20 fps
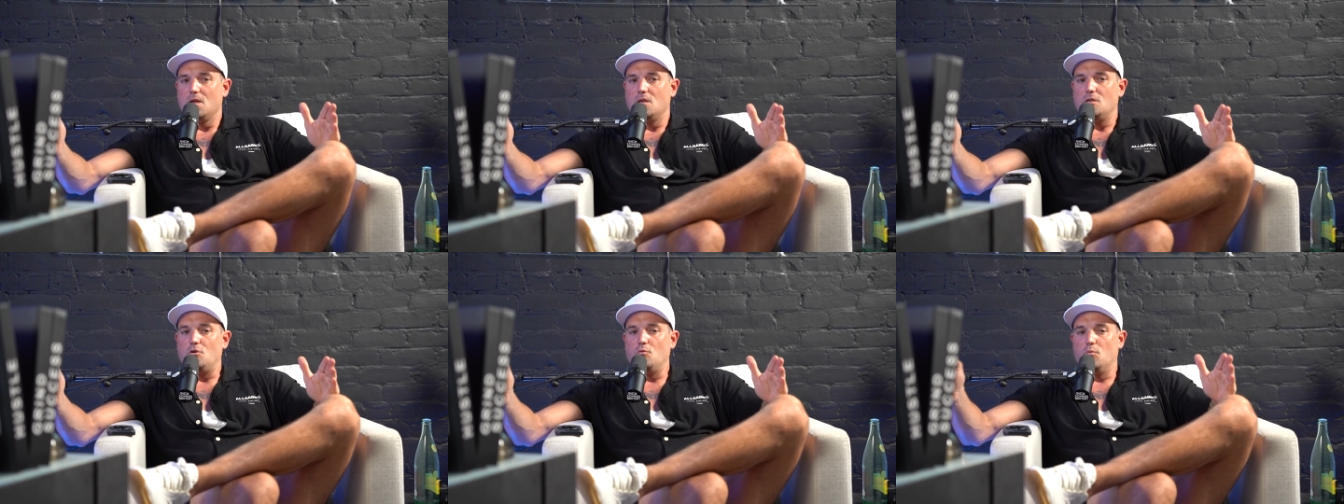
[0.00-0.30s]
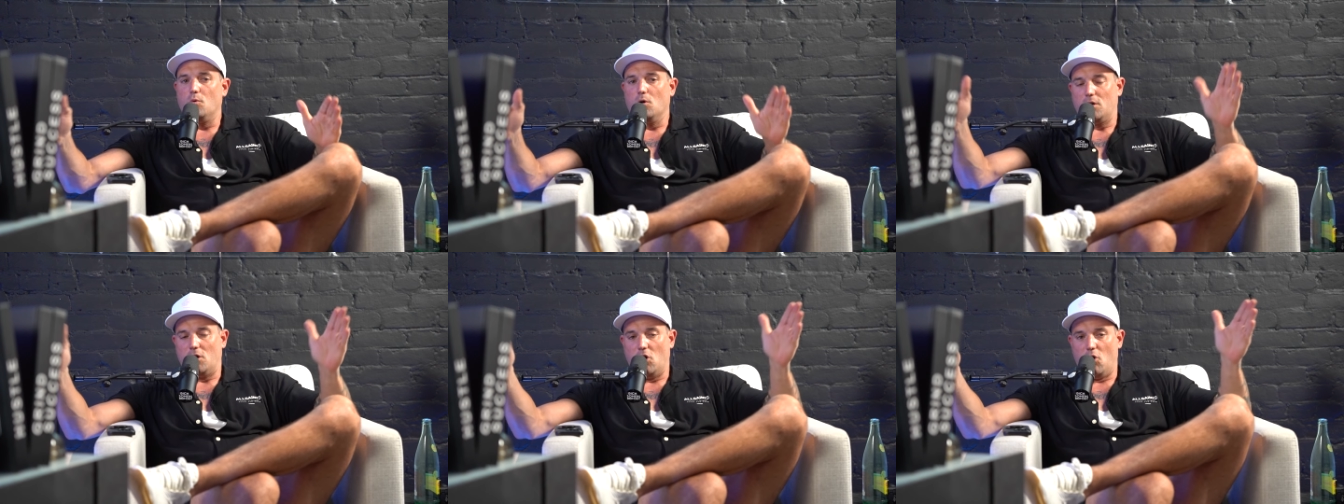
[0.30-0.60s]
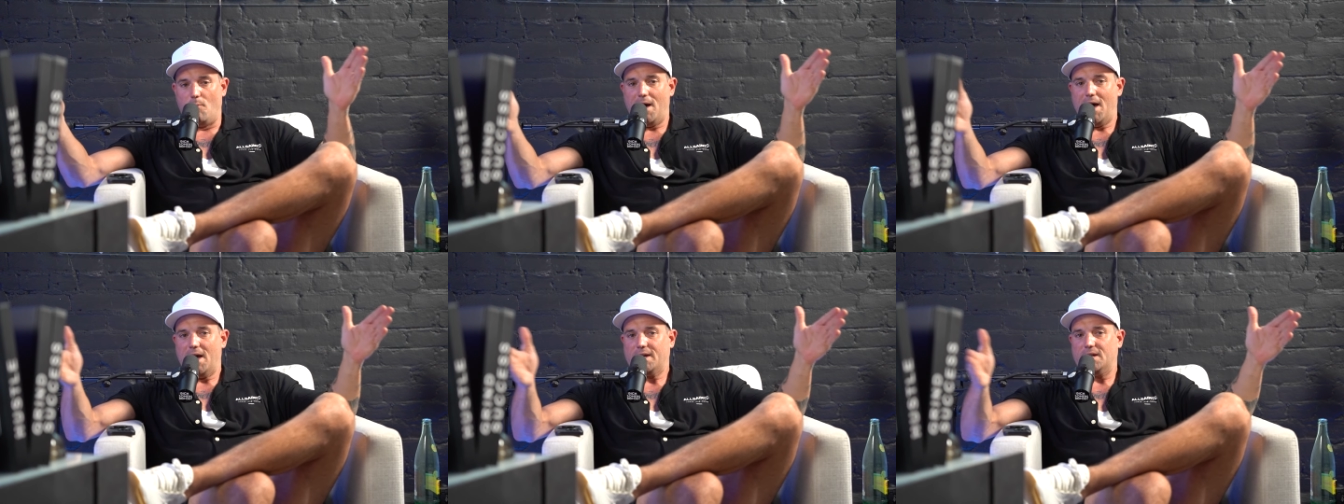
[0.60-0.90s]
you will
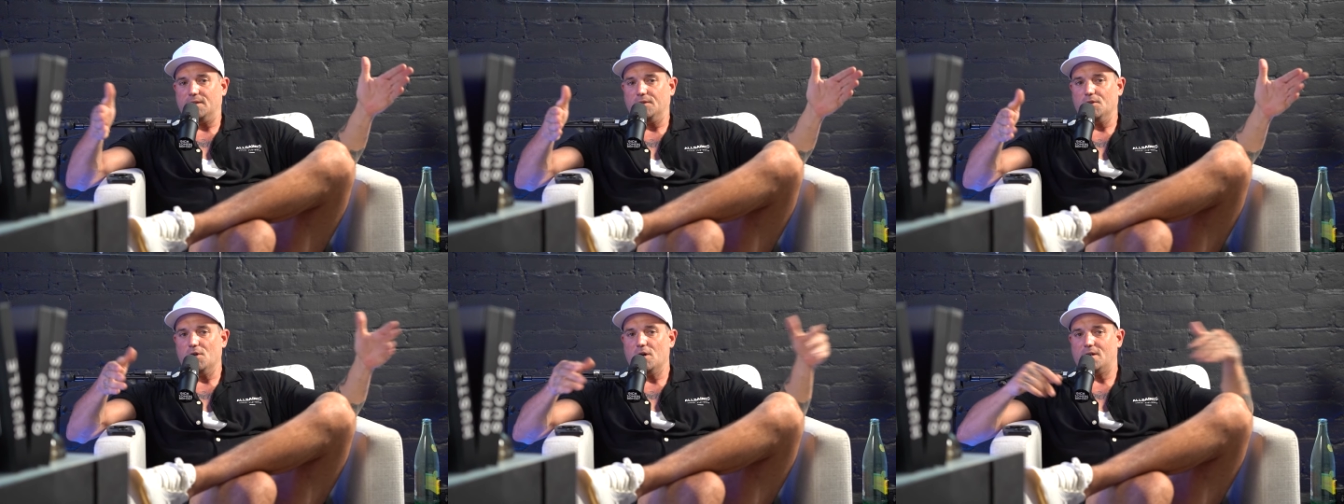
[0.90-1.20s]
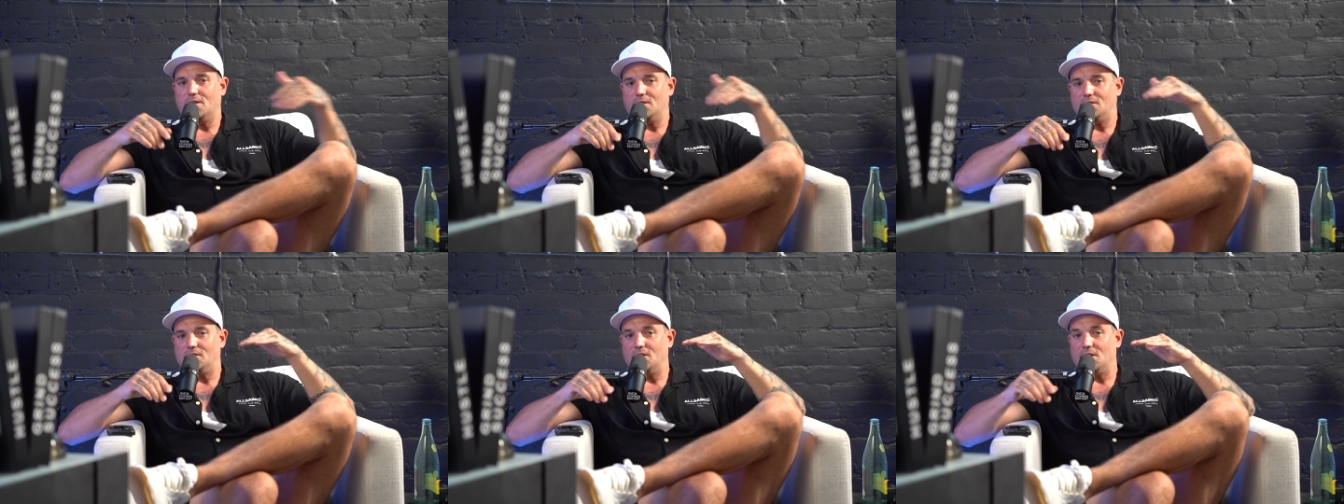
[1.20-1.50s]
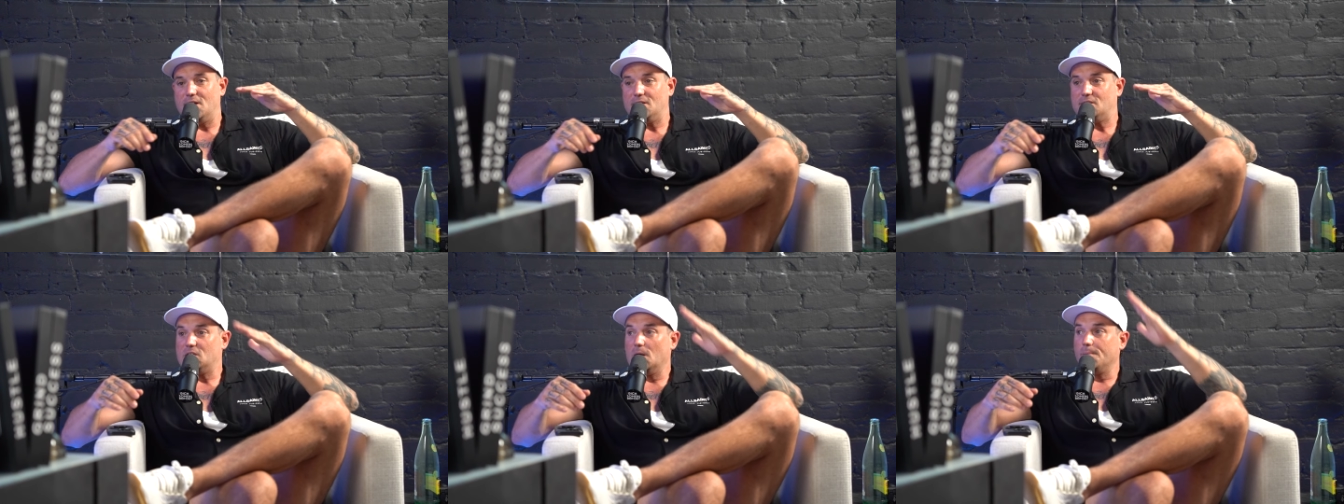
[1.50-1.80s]
go back and look and see
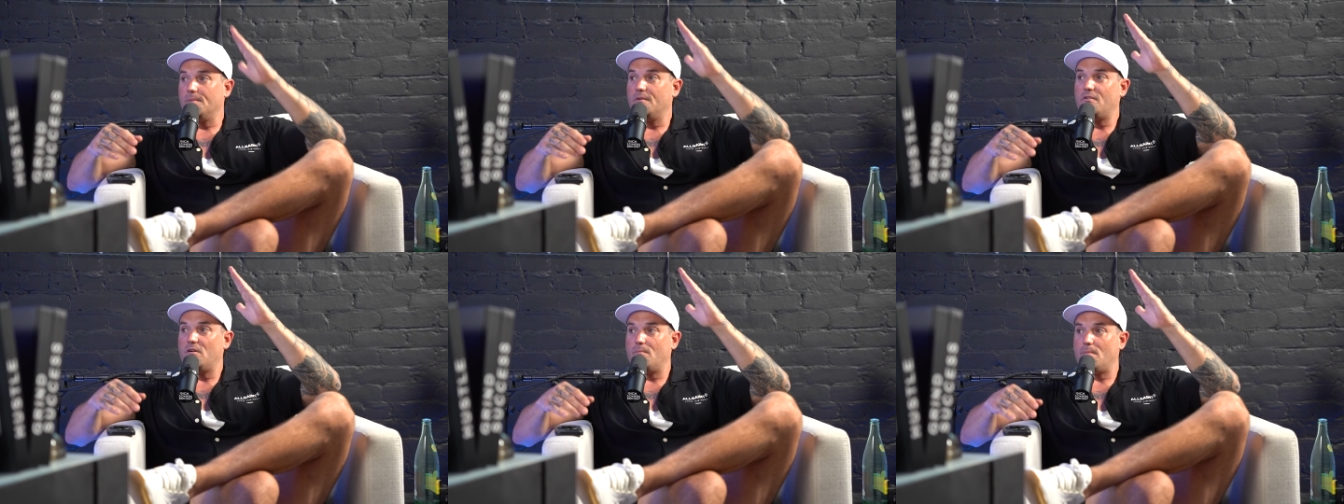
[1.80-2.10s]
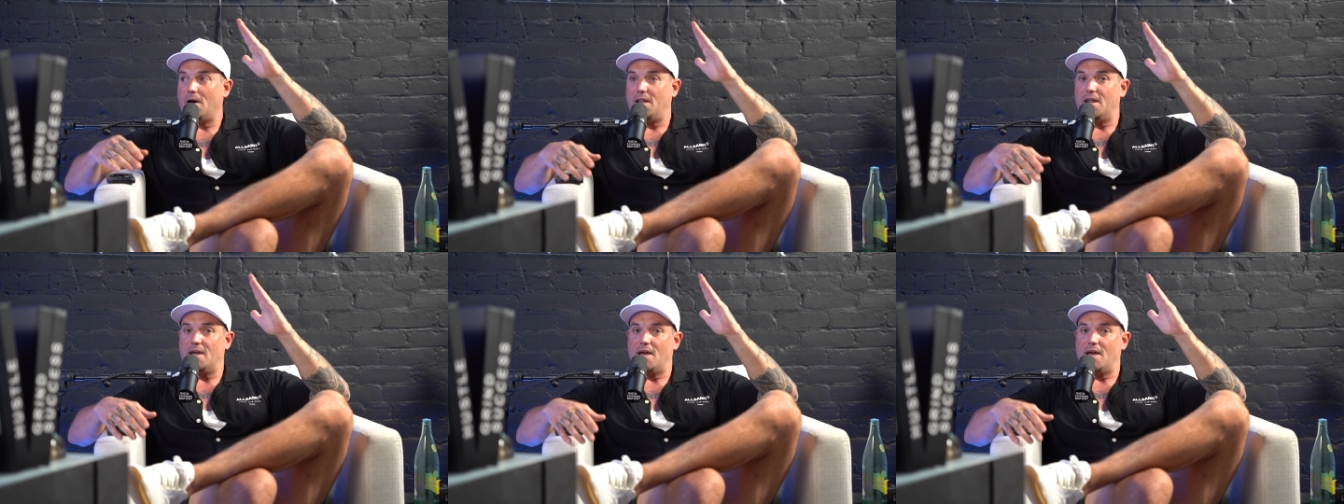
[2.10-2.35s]
that some of them might